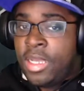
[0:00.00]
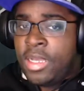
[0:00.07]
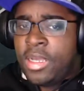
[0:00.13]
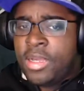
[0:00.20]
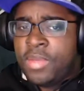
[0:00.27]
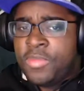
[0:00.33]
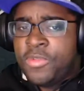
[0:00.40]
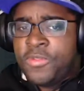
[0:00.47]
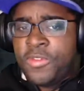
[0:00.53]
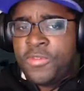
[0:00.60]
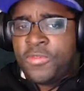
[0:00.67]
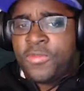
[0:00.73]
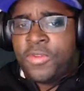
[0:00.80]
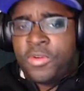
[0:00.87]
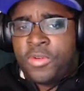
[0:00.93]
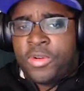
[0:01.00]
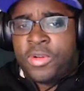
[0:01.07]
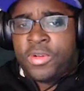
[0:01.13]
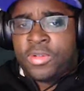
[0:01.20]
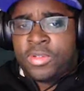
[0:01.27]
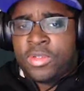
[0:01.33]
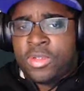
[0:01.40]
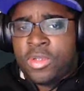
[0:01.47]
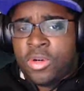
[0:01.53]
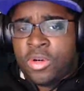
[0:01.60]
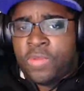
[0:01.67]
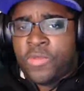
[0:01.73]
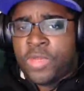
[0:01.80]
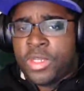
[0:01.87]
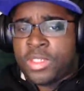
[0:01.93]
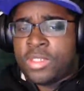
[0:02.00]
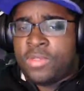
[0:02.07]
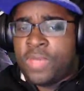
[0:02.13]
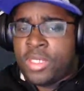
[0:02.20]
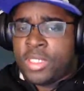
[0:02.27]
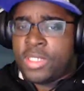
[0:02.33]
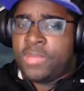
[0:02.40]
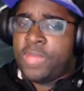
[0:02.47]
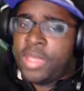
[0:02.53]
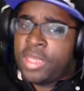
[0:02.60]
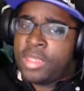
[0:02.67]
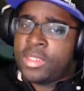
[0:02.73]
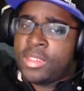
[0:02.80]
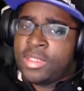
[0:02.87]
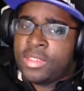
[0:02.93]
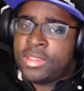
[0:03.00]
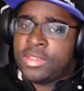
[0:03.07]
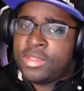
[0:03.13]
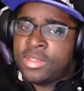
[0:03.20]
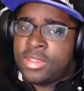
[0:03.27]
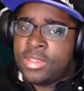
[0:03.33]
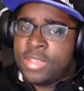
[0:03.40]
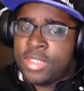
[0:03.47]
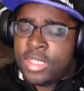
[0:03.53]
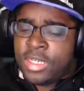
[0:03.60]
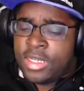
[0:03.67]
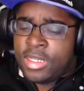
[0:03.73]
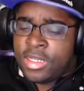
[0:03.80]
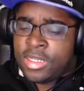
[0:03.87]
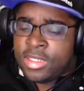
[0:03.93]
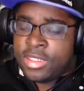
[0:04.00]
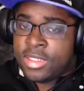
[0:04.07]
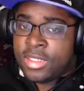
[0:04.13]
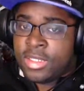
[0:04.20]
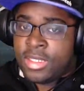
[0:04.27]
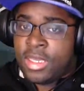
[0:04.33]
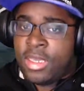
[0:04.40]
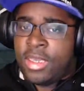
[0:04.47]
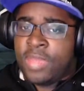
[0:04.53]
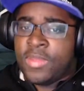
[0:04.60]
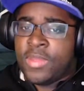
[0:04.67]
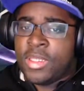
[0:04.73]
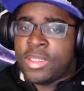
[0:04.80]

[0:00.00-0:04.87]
Moving forward on what to expect. This game is